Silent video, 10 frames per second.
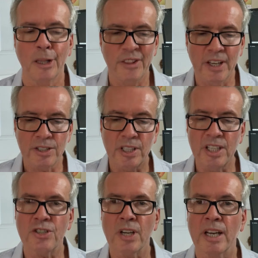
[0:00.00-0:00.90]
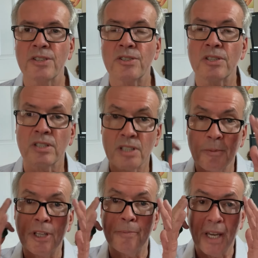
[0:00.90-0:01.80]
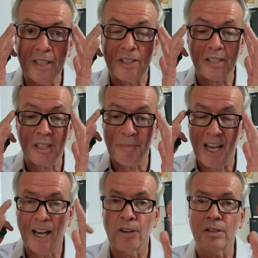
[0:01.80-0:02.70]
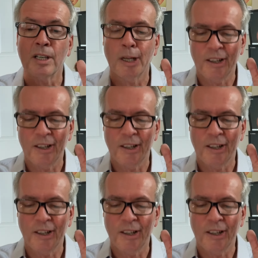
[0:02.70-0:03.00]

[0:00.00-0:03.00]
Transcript: that teach us some of the basics about,